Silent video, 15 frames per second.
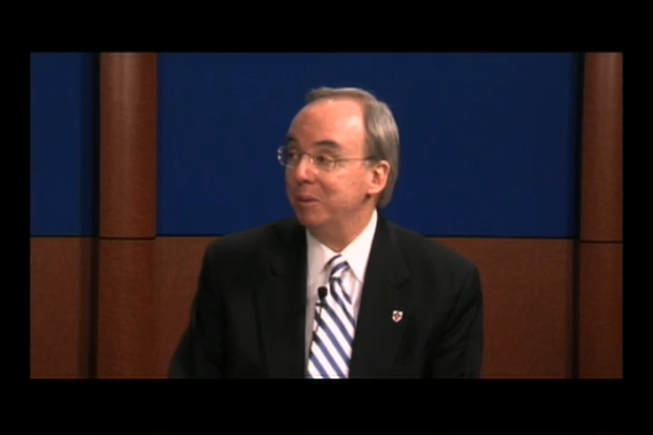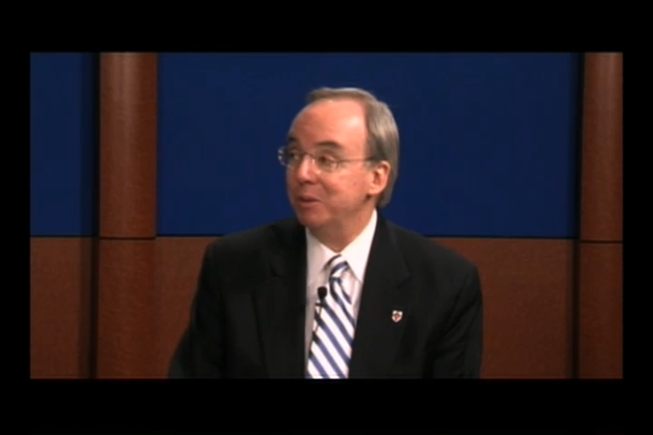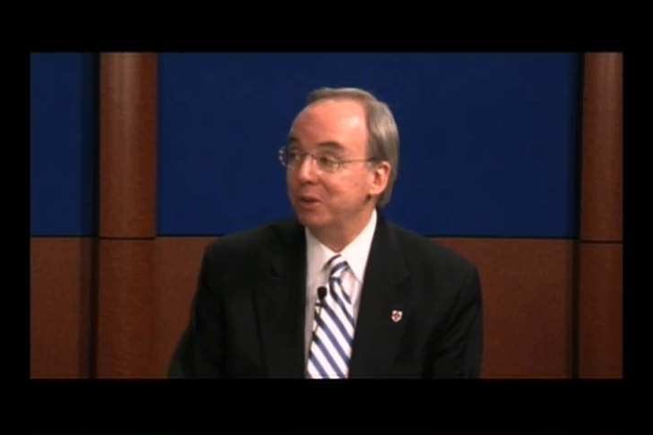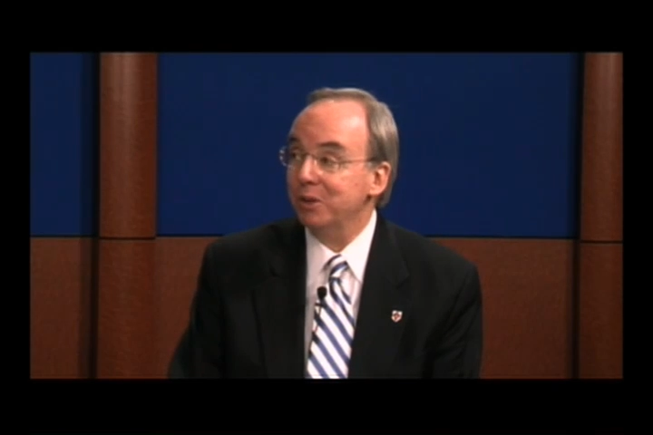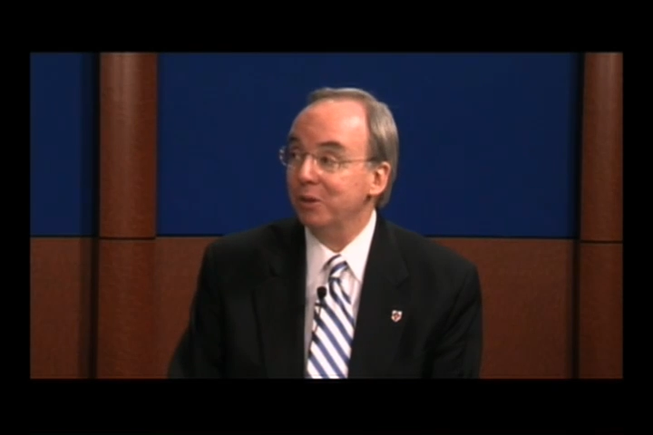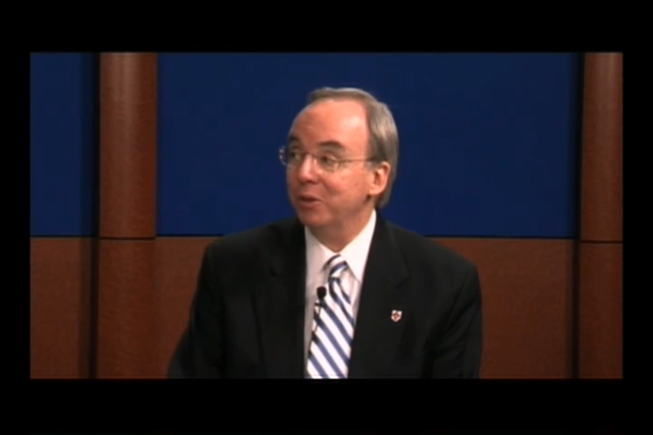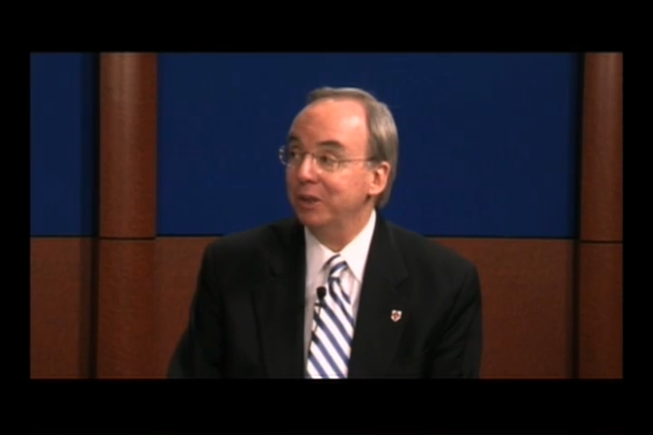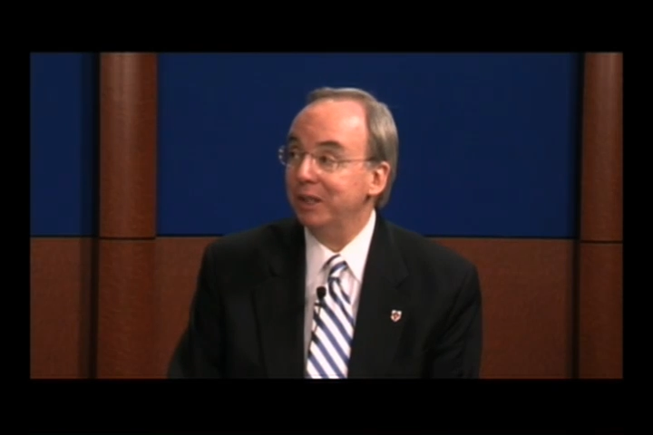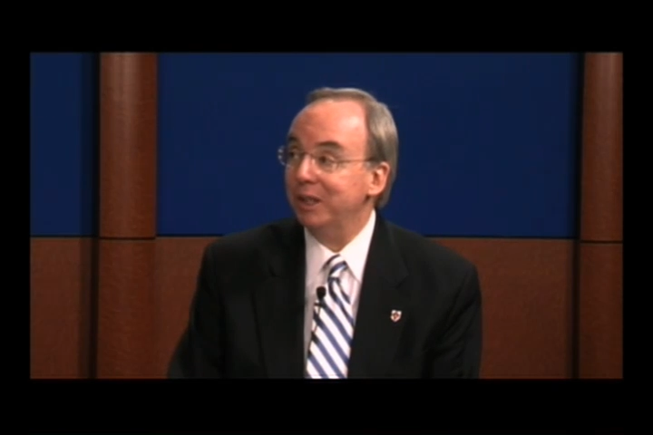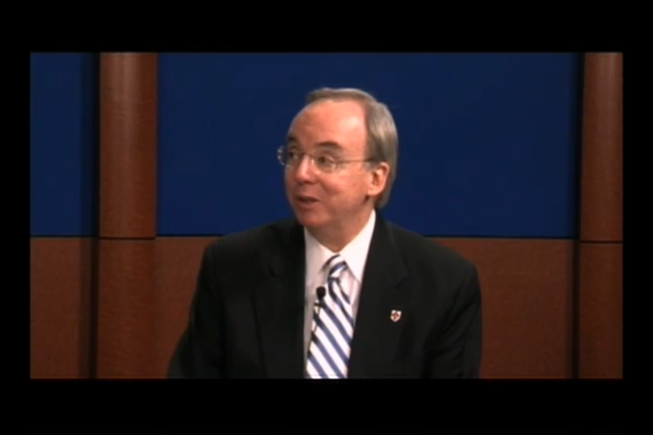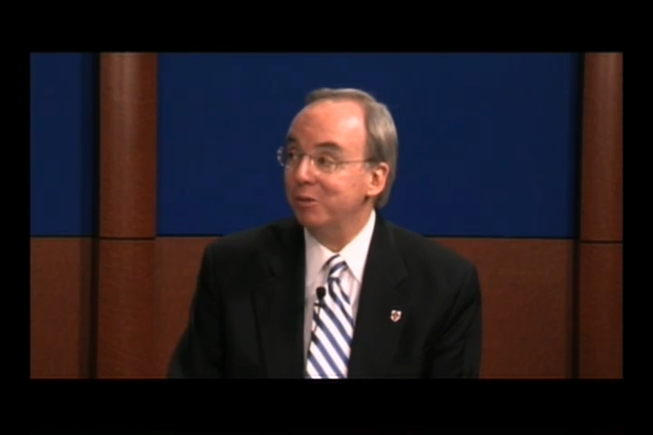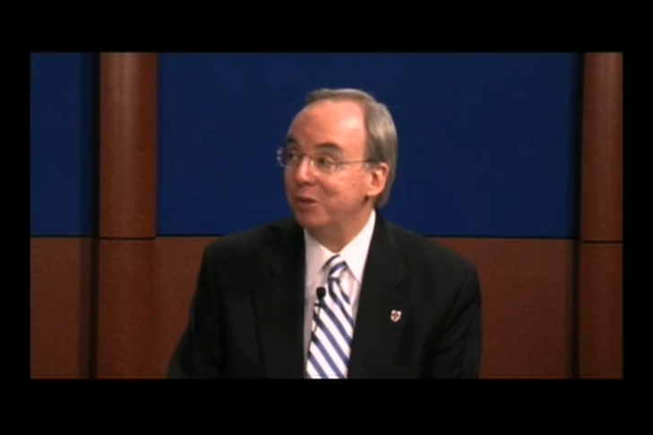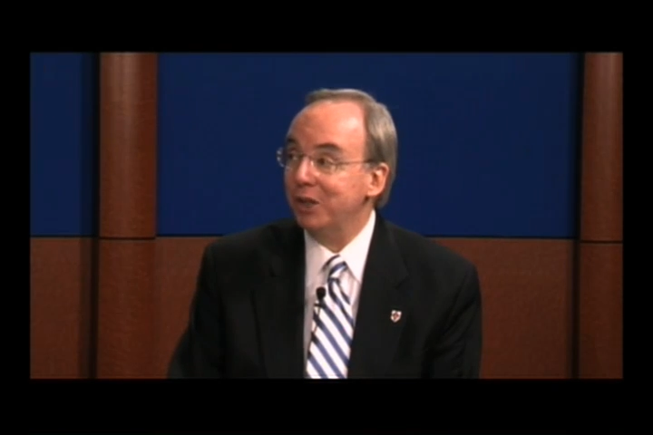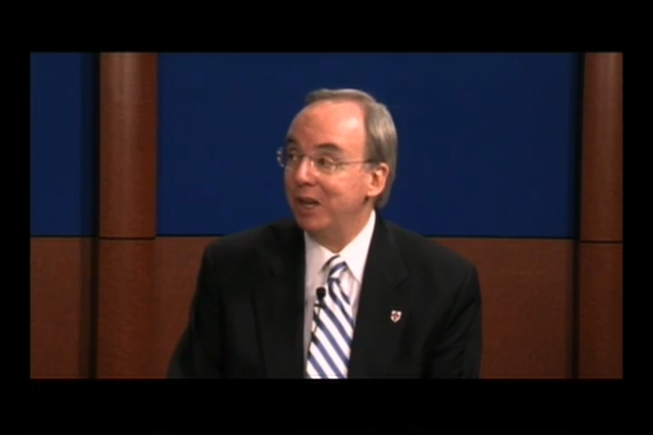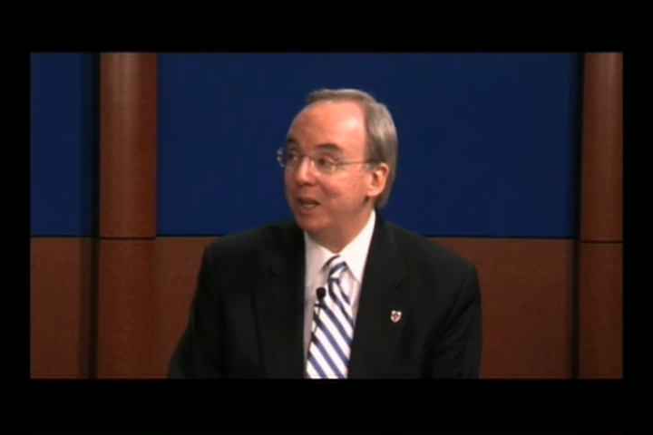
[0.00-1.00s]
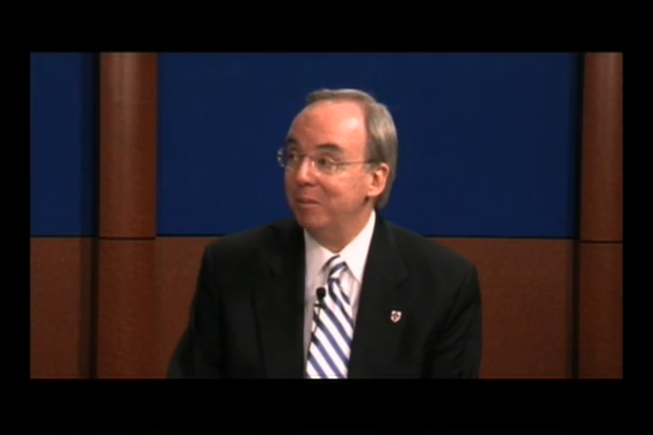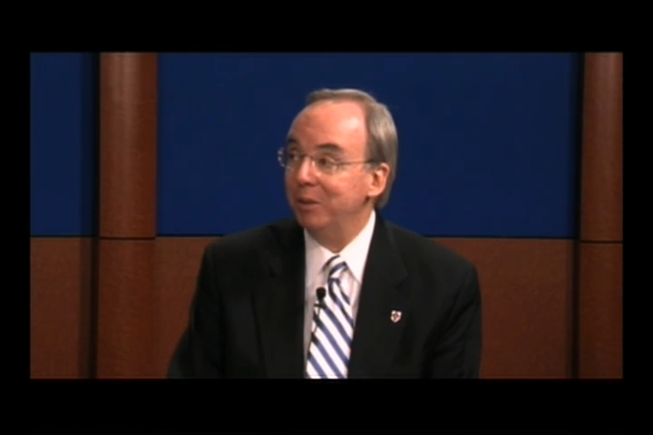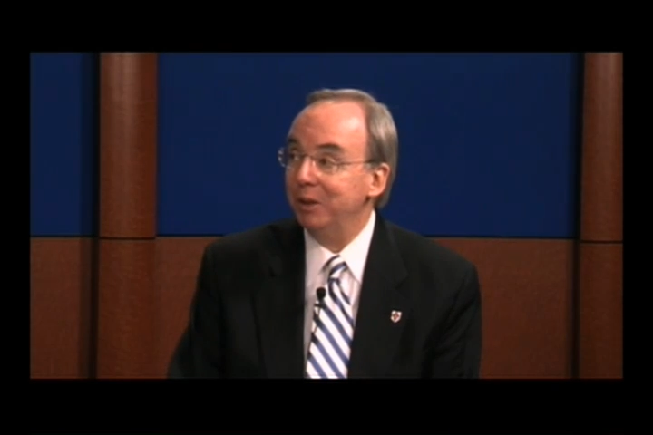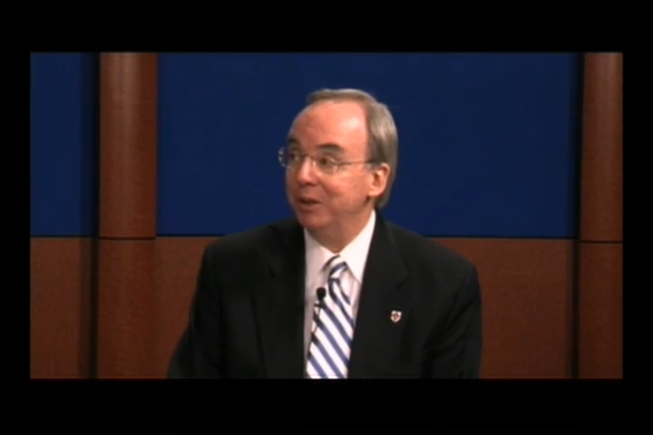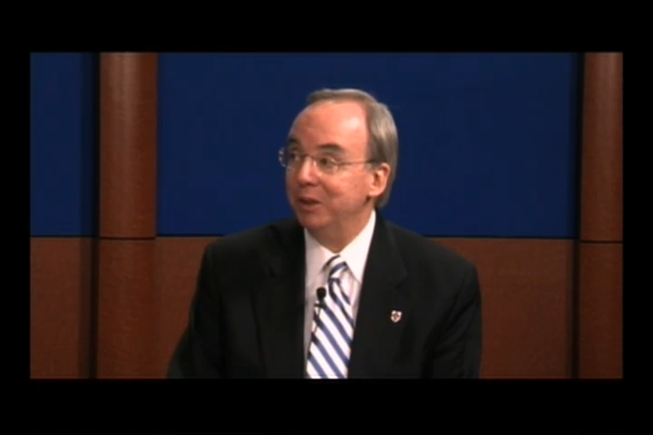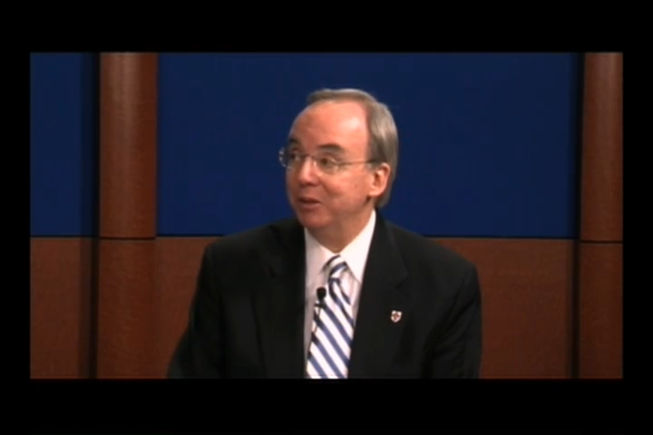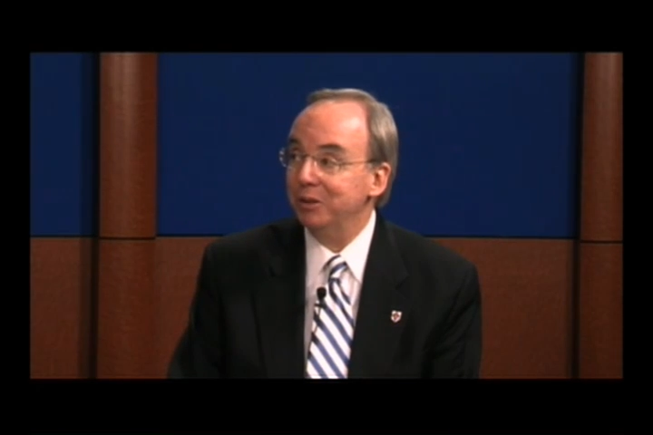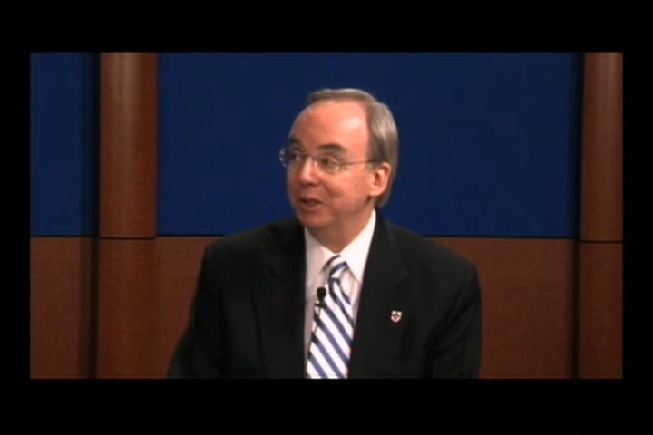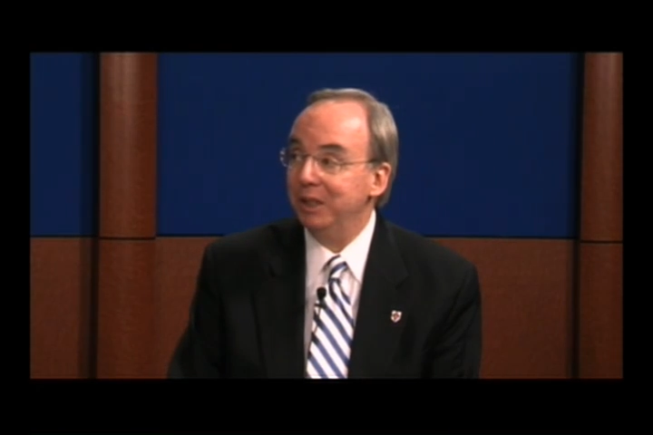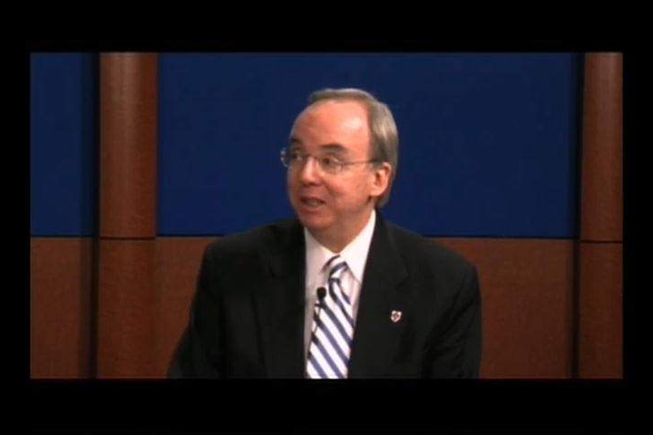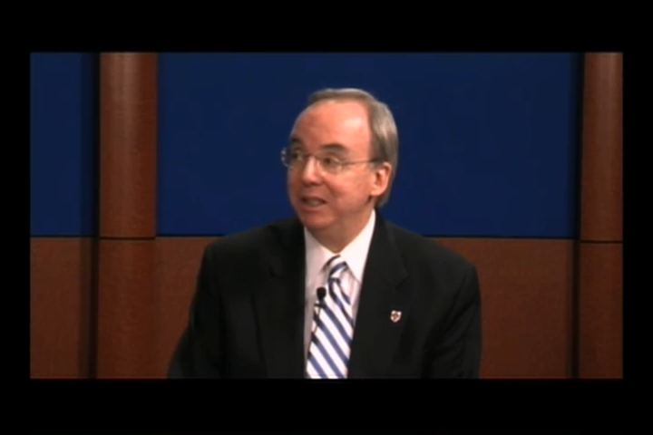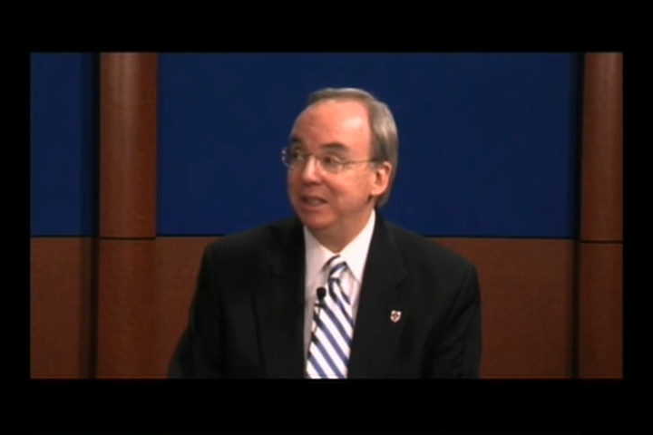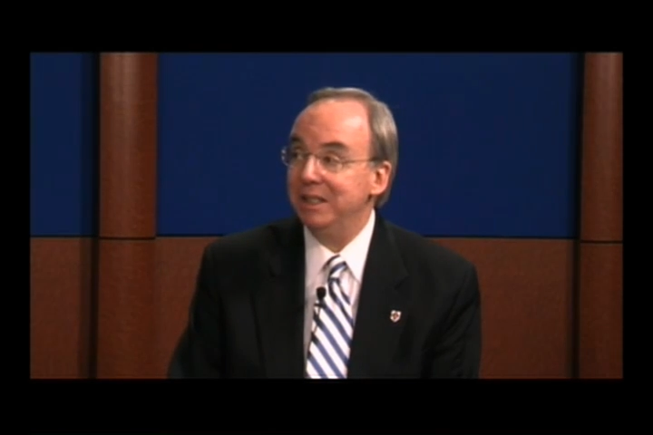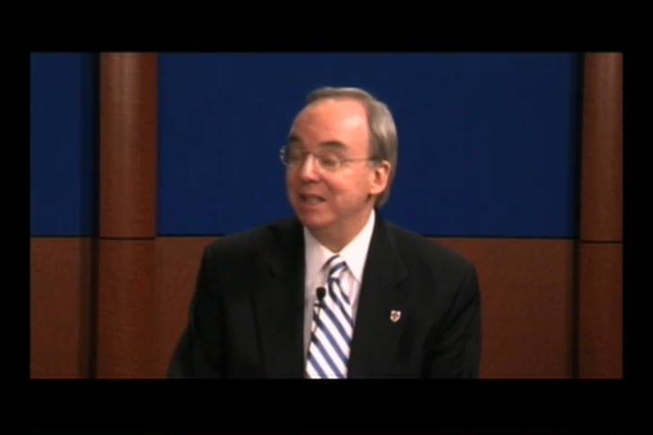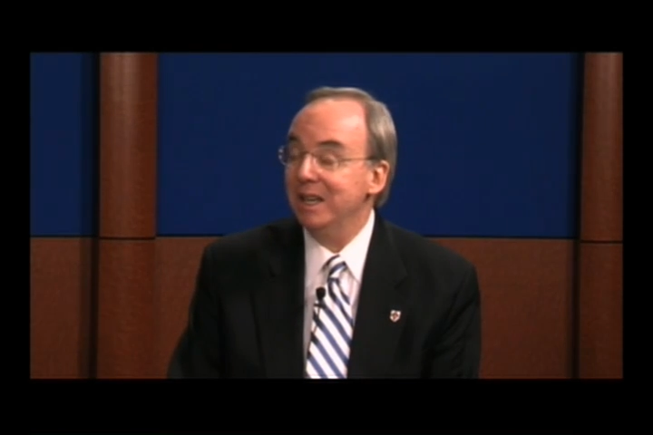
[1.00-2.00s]
But certainly Coach Campbell and those
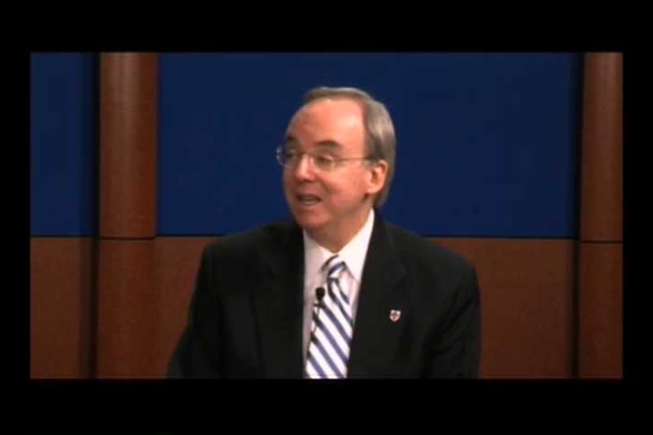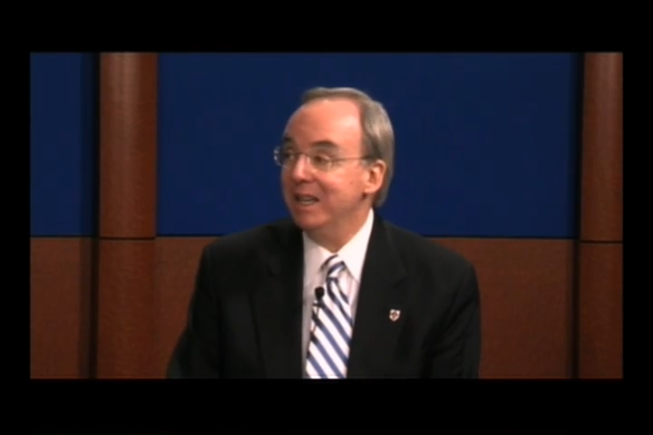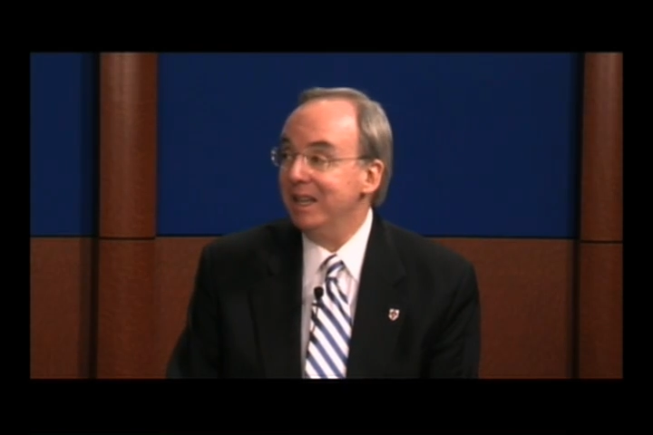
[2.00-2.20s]
ladies